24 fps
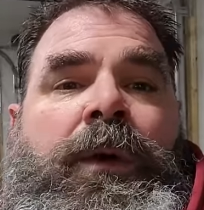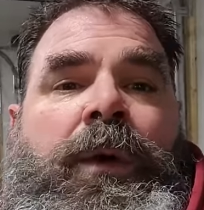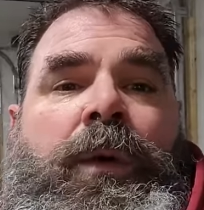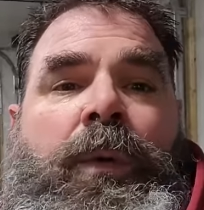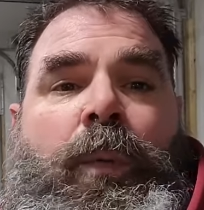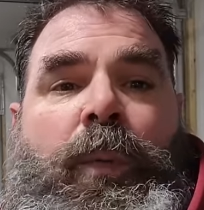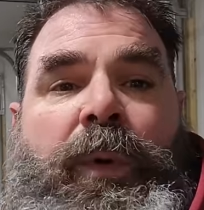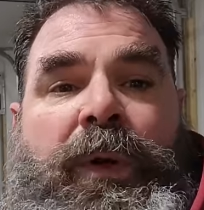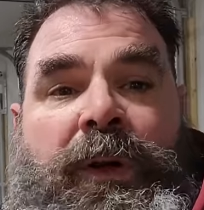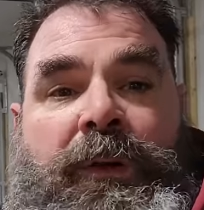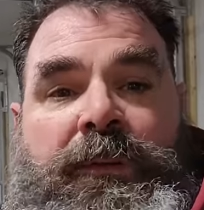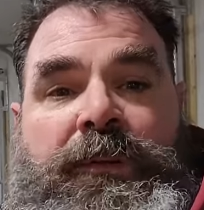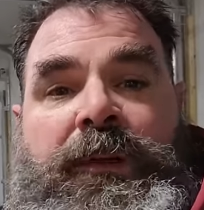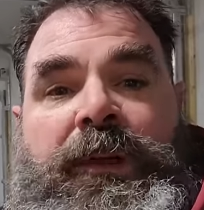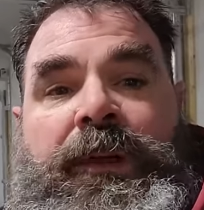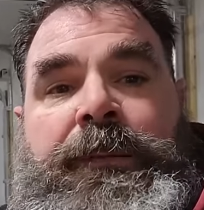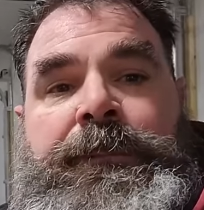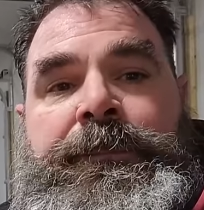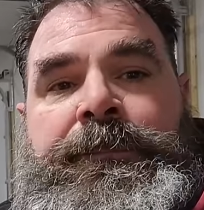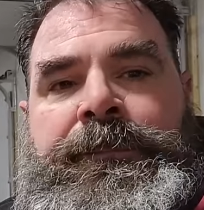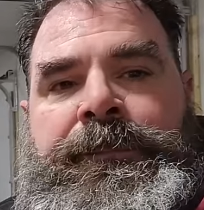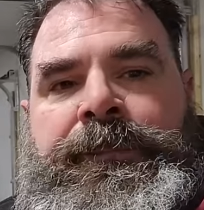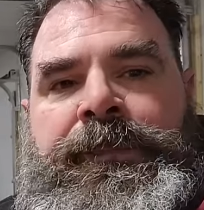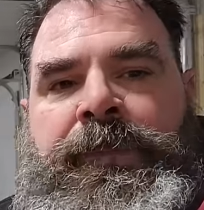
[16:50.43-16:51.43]

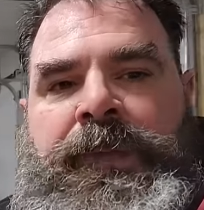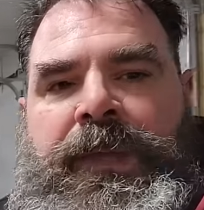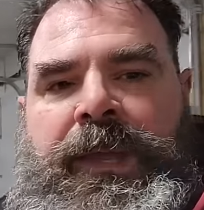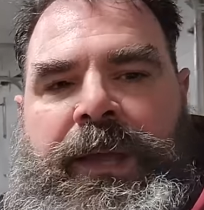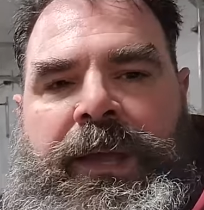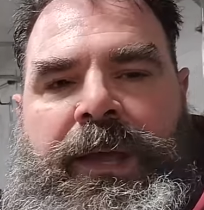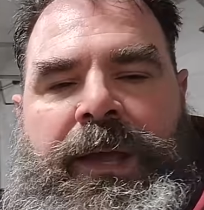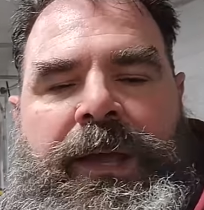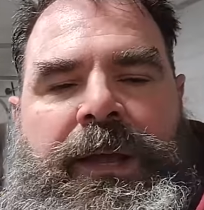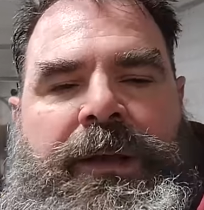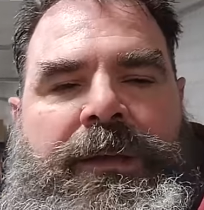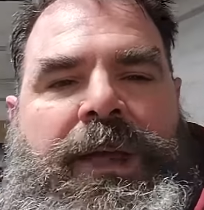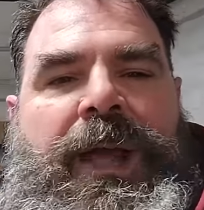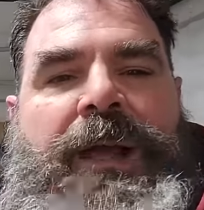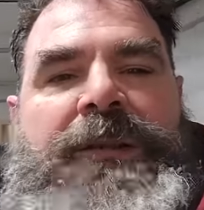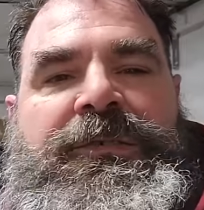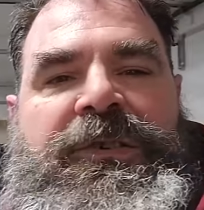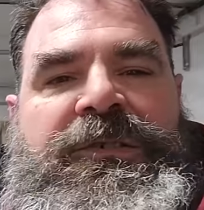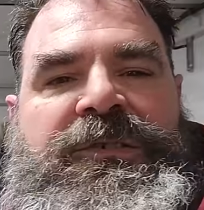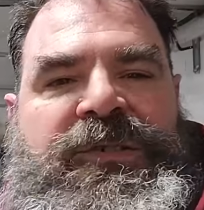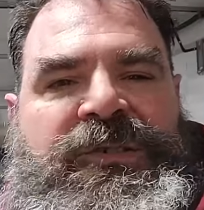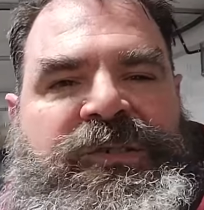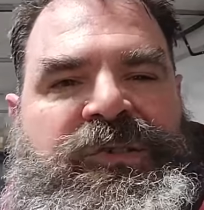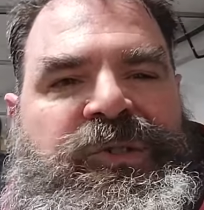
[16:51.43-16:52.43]
wintertime and
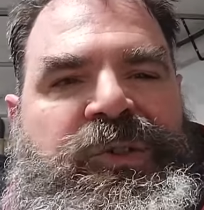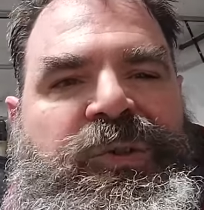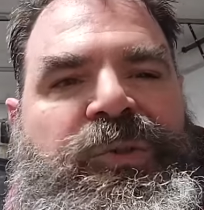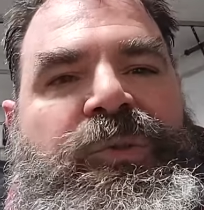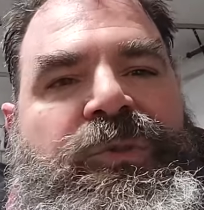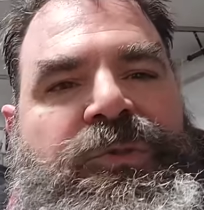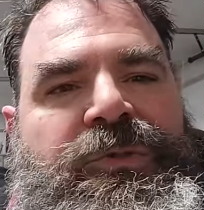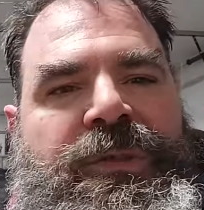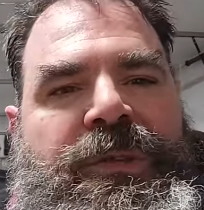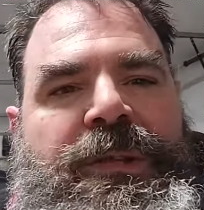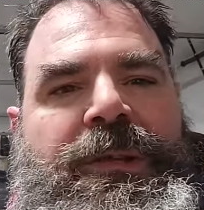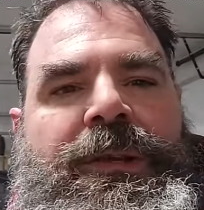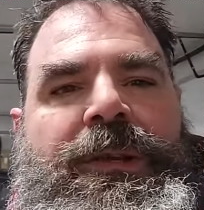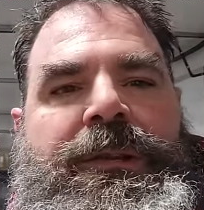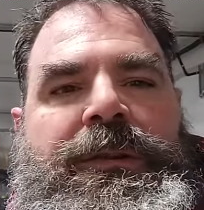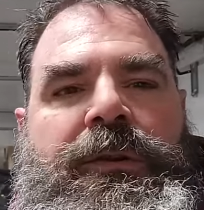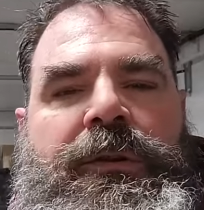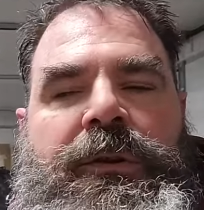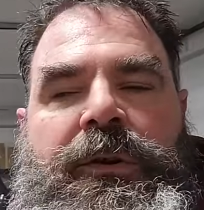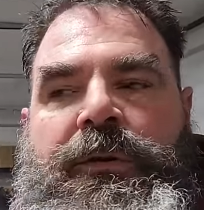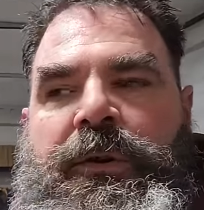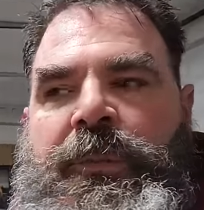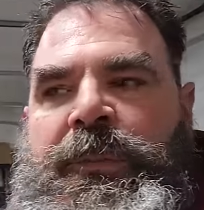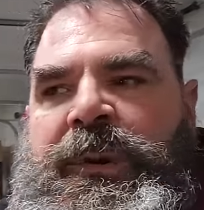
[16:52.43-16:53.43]
actually just using
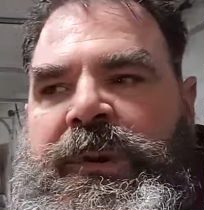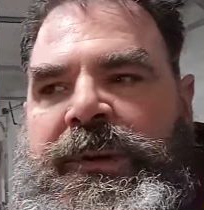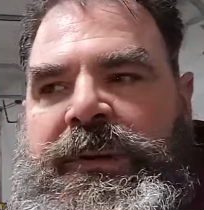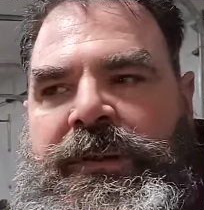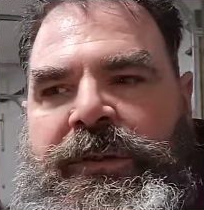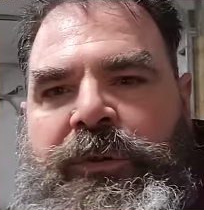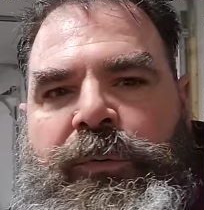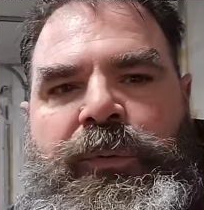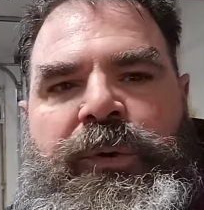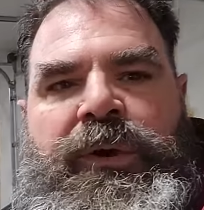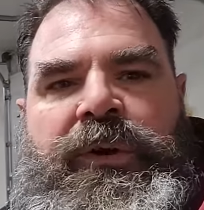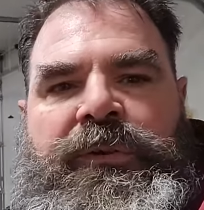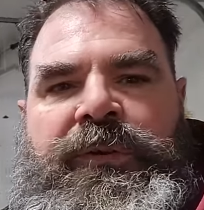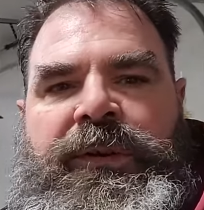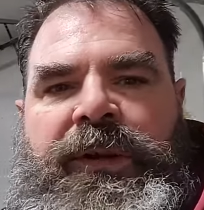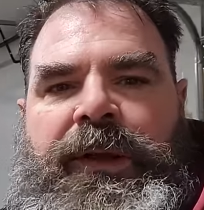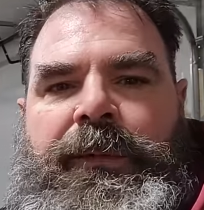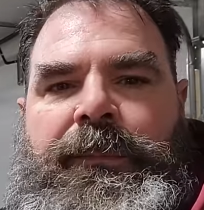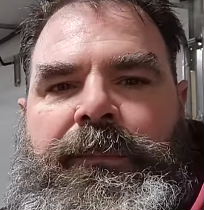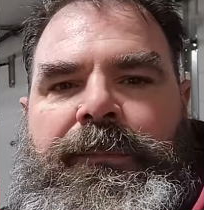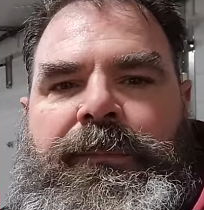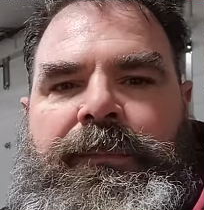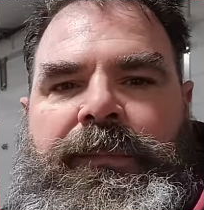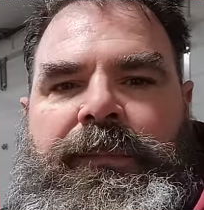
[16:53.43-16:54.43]
your equipment in the
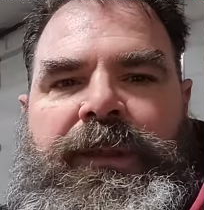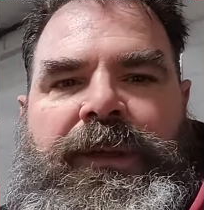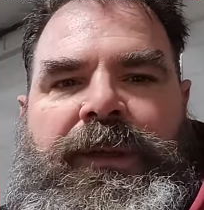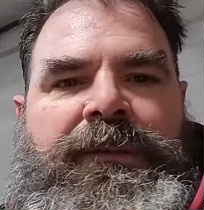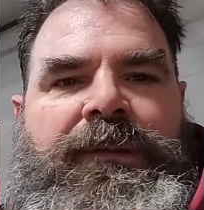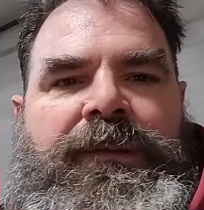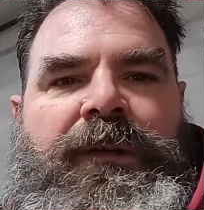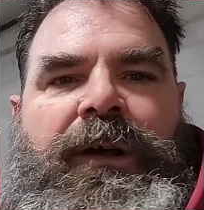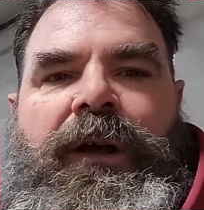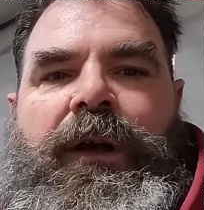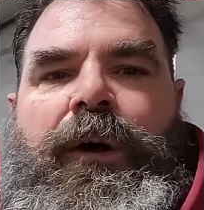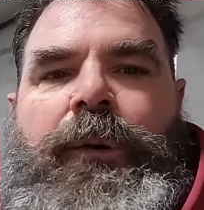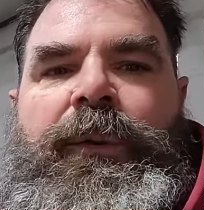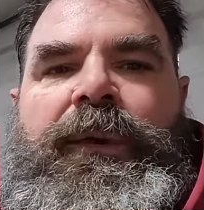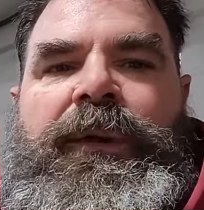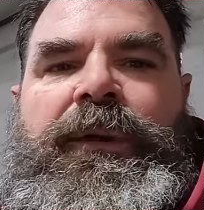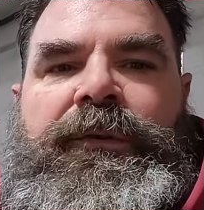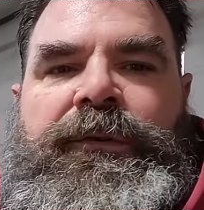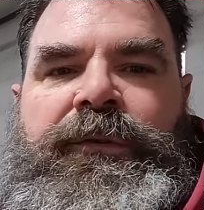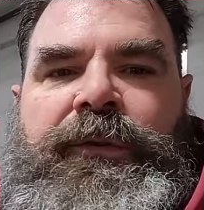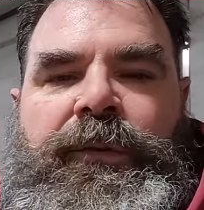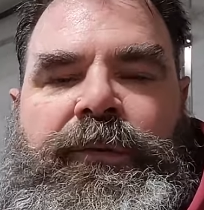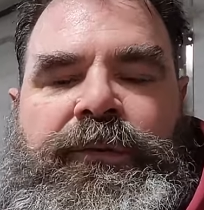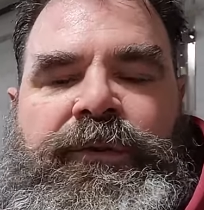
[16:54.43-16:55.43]
wintertime. It's always
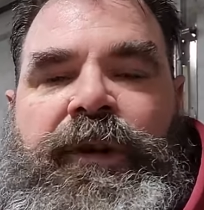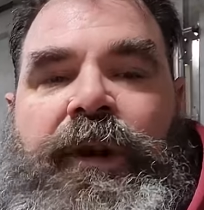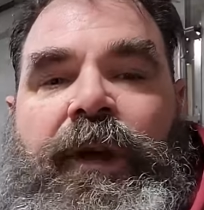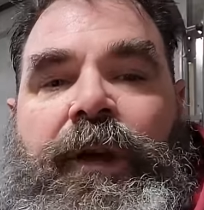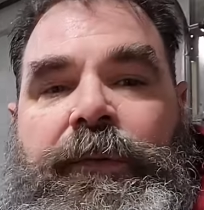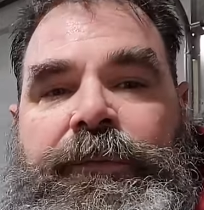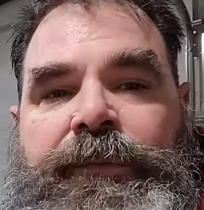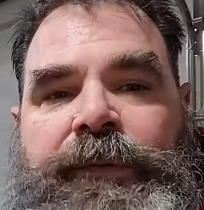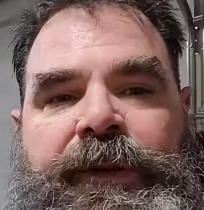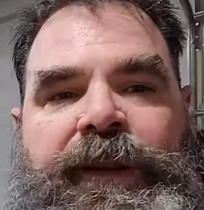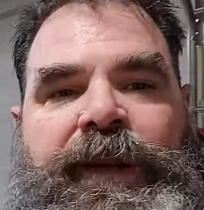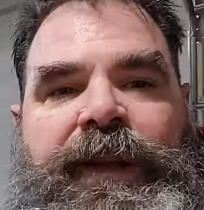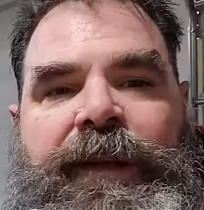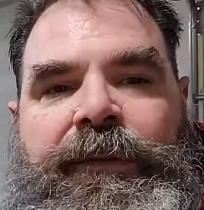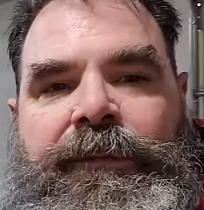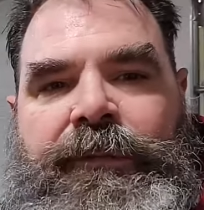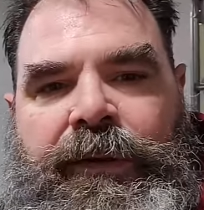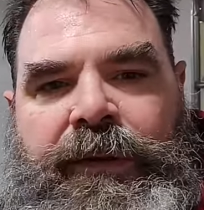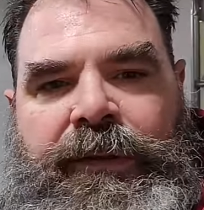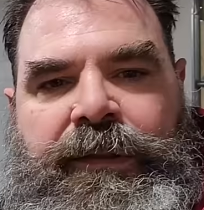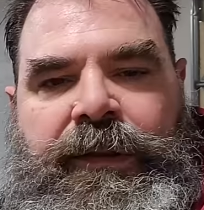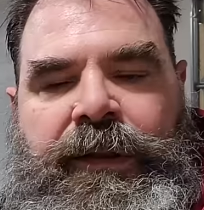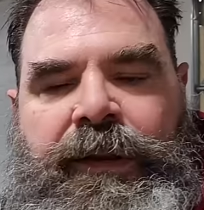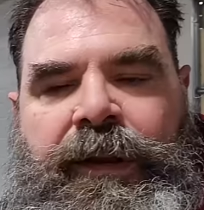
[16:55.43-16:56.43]
so tough on
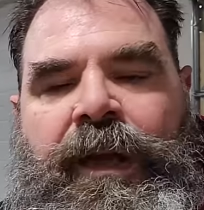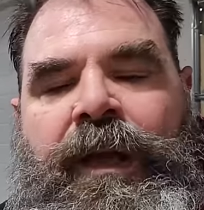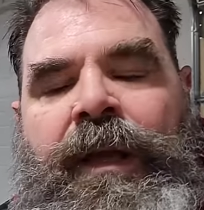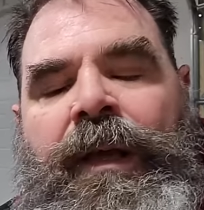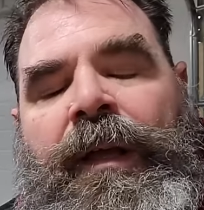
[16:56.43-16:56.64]
everything.